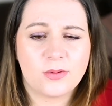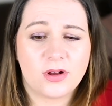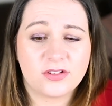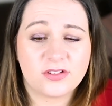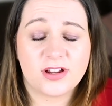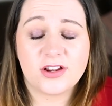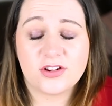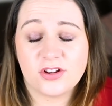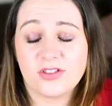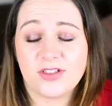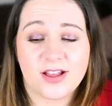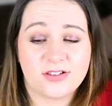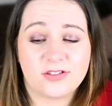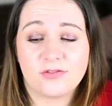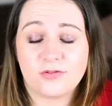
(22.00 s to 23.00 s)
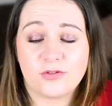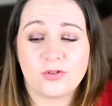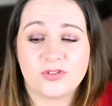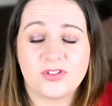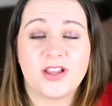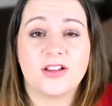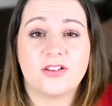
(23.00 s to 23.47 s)
I started in
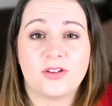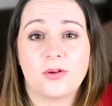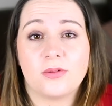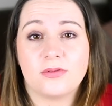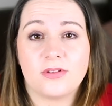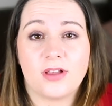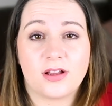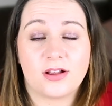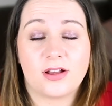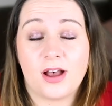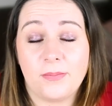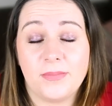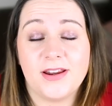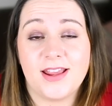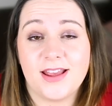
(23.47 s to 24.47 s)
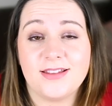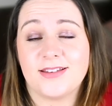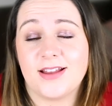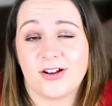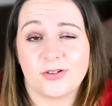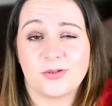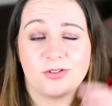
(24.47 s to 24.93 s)
2014, so a couple of years
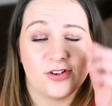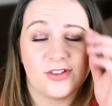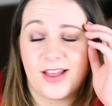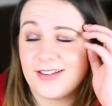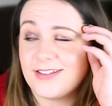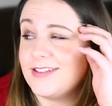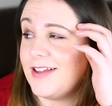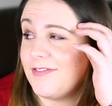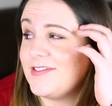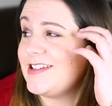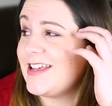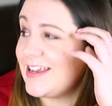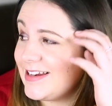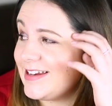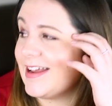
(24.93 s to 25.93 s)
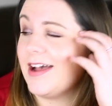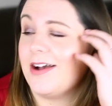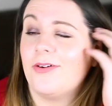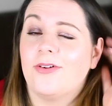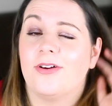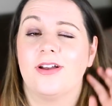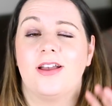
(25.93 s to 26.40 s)
now because we're 2017
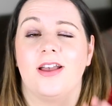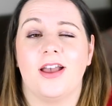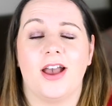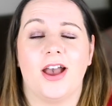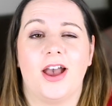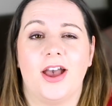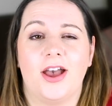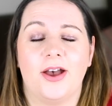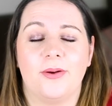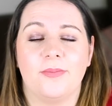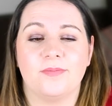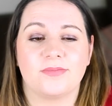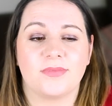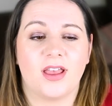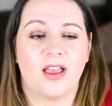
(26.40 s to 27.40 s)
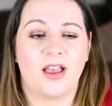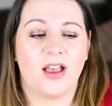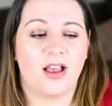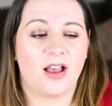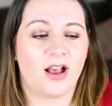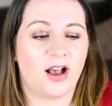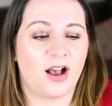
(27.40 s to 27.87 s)
now. Um,
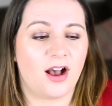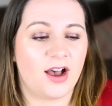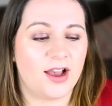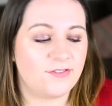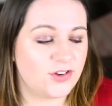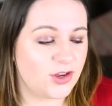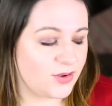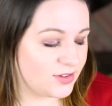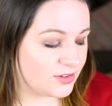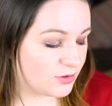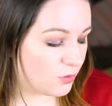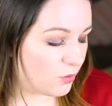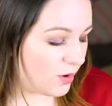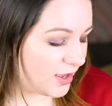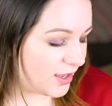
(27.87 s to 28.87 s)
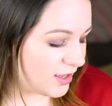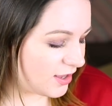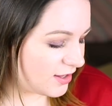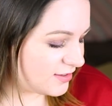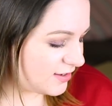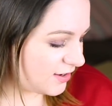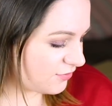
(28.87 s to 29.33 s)
I've noticed
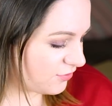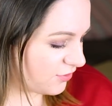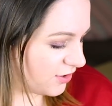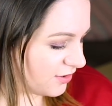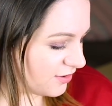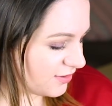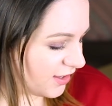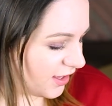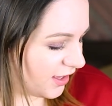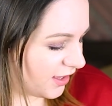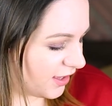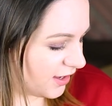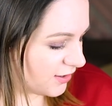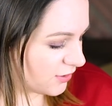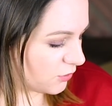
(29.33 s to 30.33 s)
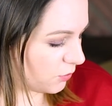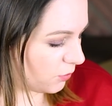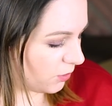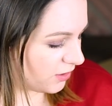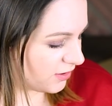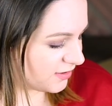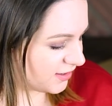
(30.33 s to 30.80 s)
quite a difference in
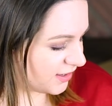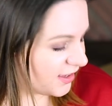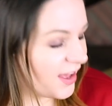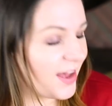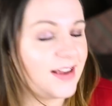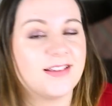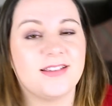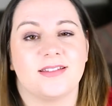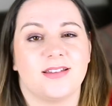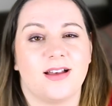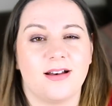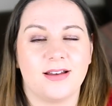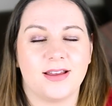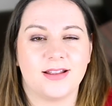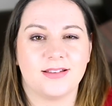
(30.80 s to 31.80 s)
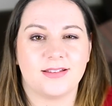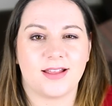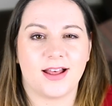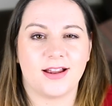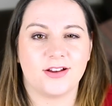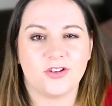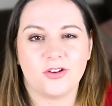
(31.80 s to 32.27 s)
quality and designs,
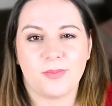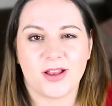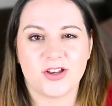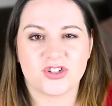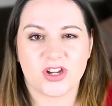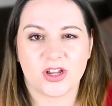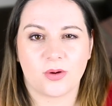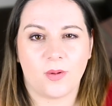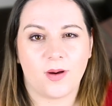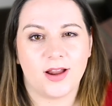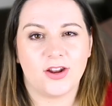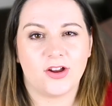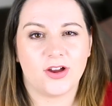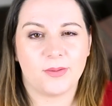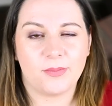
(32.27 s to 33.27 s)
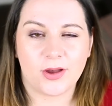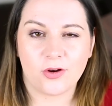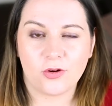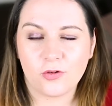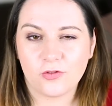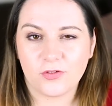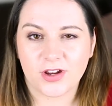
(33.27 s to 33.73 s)
and I do mention it quite a lot in my
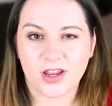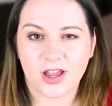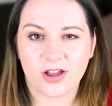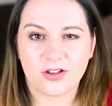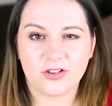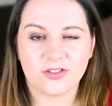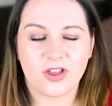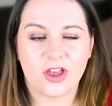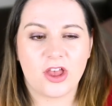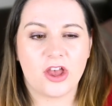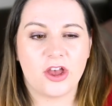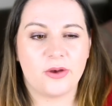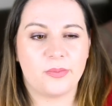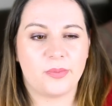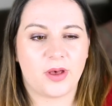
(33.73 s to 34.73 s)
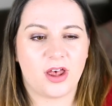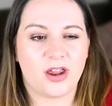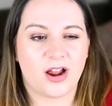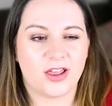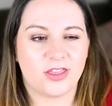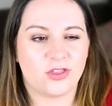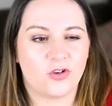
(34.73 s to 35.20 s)
haul videos, but
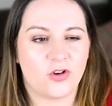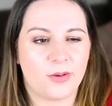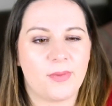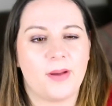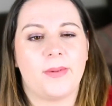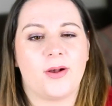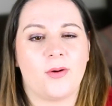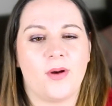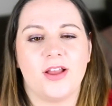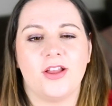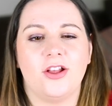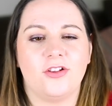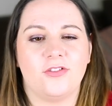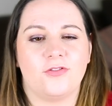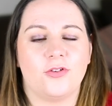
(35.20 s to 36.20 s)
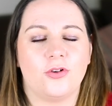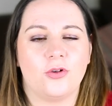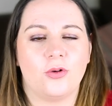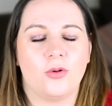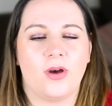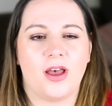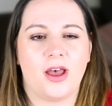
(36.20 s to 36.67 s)
I thought it might be quite
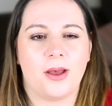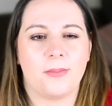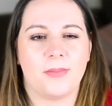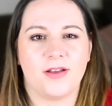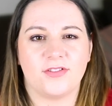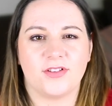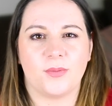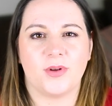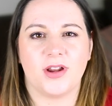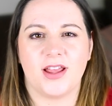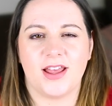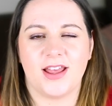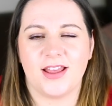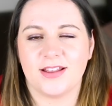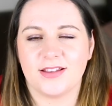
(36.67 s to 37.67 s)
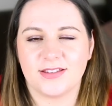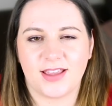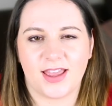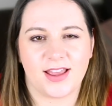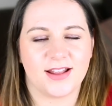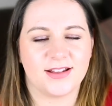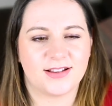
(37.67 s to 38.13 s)
useful um, if someone is
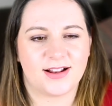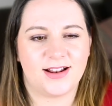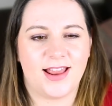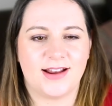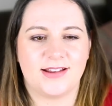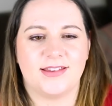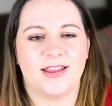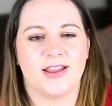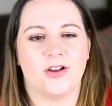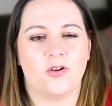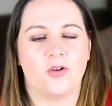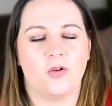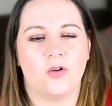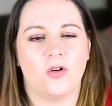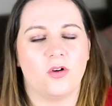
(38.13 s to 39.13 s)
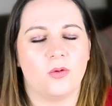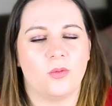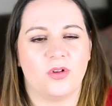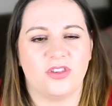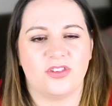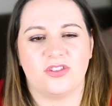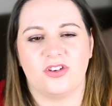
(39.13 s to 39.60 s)
getting into collecting or
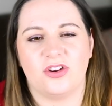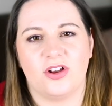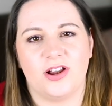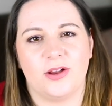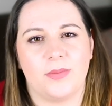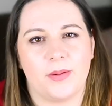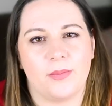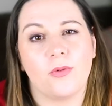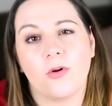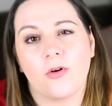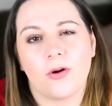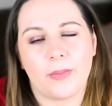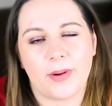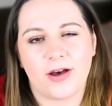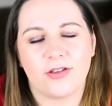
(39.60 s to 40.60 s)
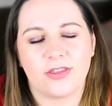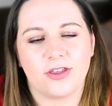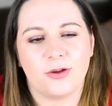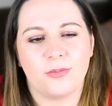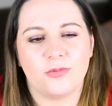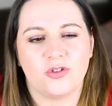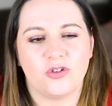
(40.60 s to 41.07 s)
wants to know a little bit more about
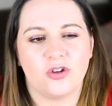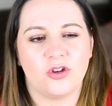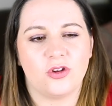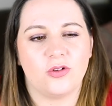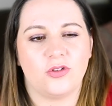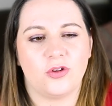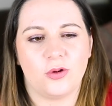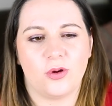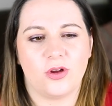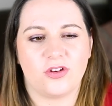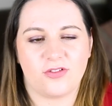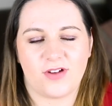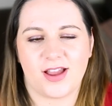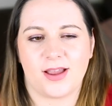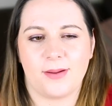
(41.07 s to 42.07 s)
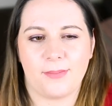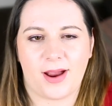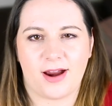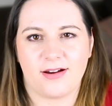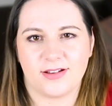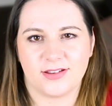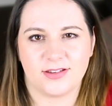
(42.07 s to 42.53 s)
them to do a direct
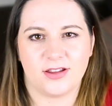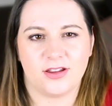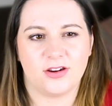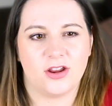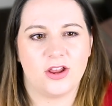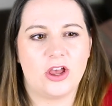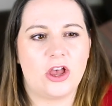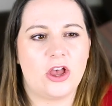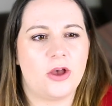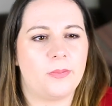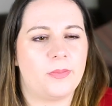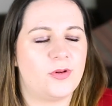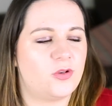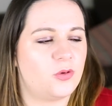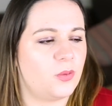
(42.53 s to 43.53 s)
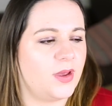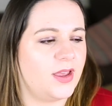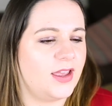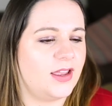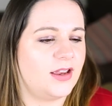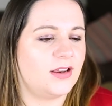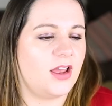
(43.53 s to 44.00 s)
comparison
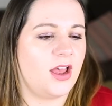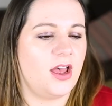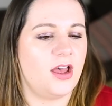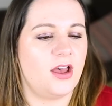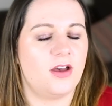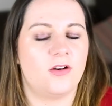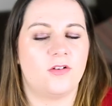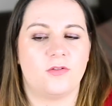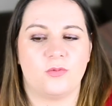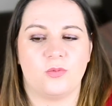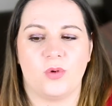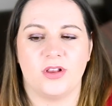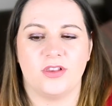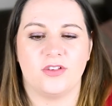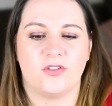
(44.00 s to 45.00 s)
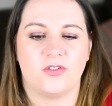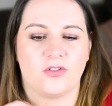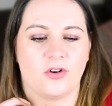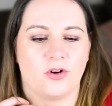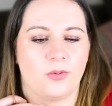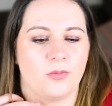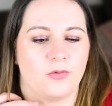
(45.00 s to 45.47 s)
between uh, ones
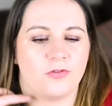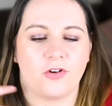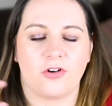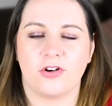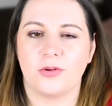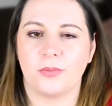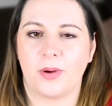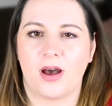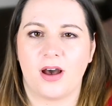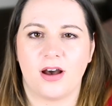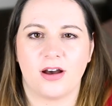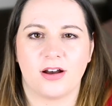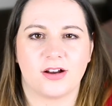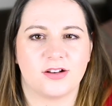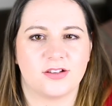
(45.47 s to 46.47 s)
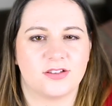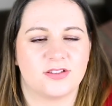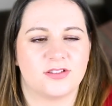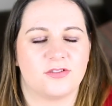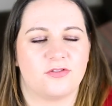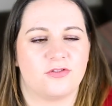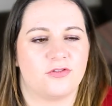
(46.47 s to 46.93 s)
from foreign
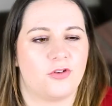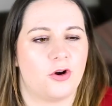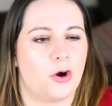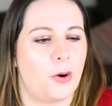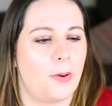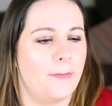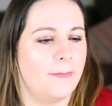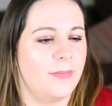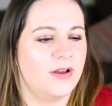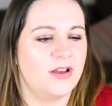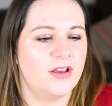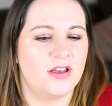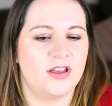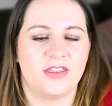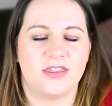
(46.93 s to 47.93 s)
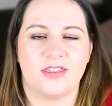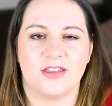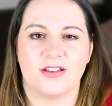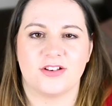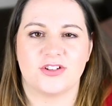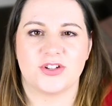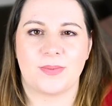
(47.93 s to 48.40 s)
parks, from
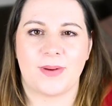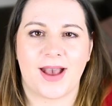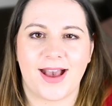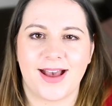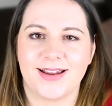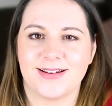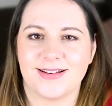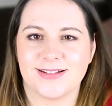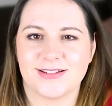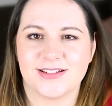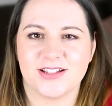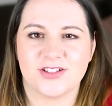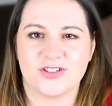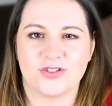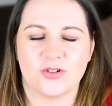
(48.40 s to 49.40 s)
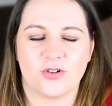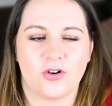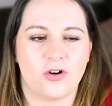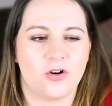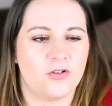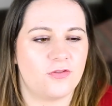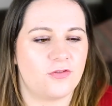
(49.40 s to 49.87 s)
the Japan Disney
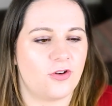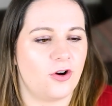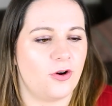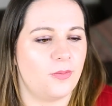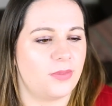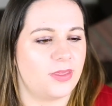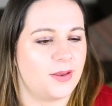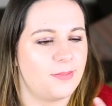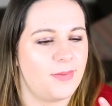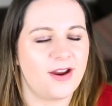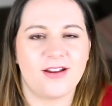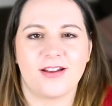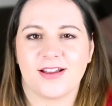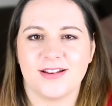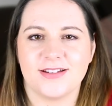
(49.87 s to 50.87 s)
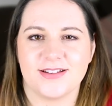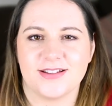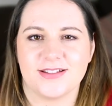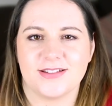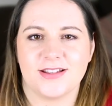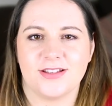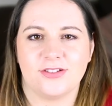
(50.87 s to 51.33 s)
store, from the American
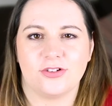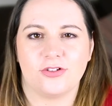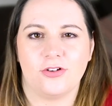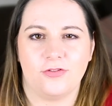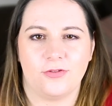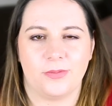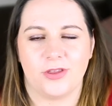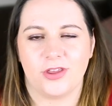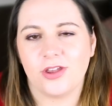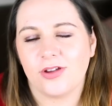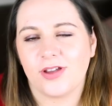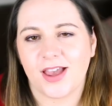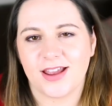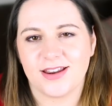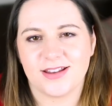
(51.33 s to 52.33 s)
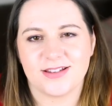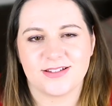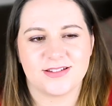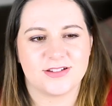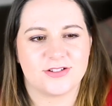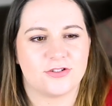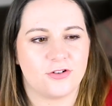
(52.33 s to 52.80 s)
Disney store, from the UK
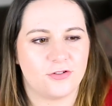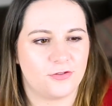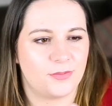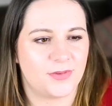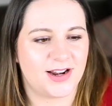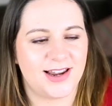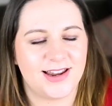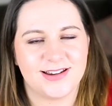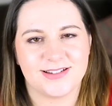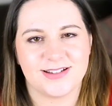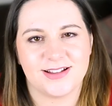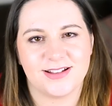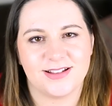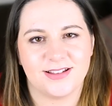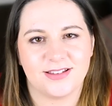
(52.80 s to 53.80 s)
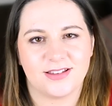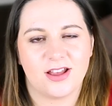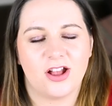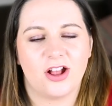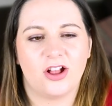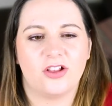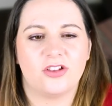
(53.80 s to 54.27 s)
Disney store, from Clinton's.
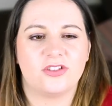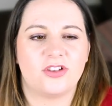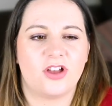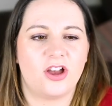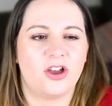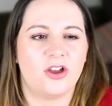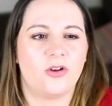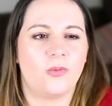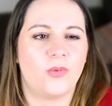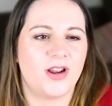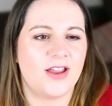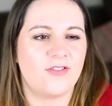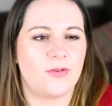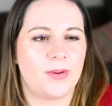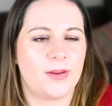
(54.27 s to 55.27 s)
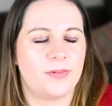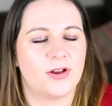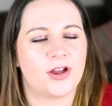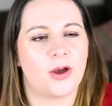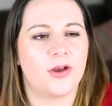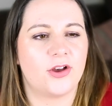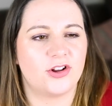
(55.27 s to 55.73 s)
So whenever people
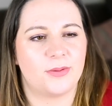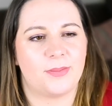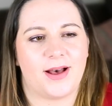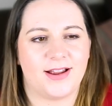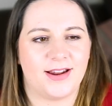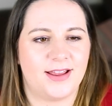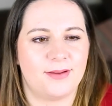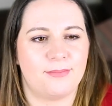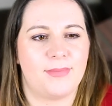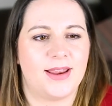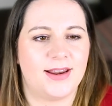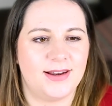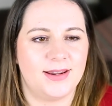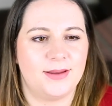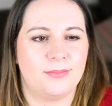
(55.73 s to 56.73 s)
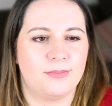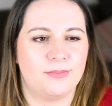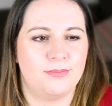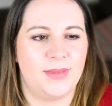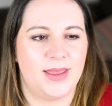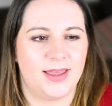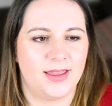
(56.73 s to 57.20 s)
are going on about it, mainly
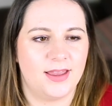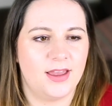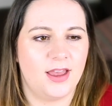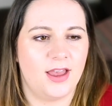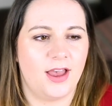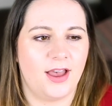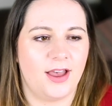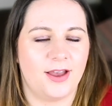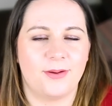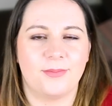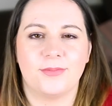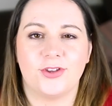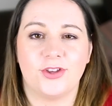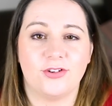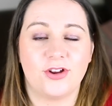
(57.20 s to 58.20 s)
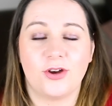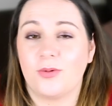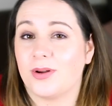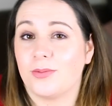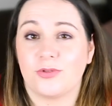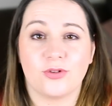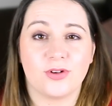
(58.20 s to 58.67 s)
me, um, you know
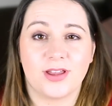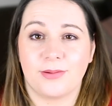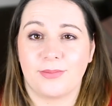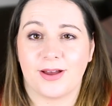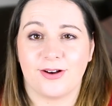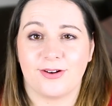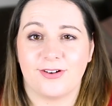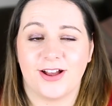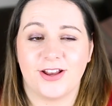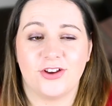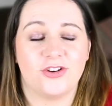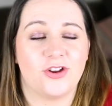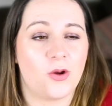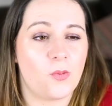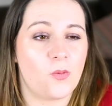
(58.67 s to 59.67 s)
what I'm talking about, and you know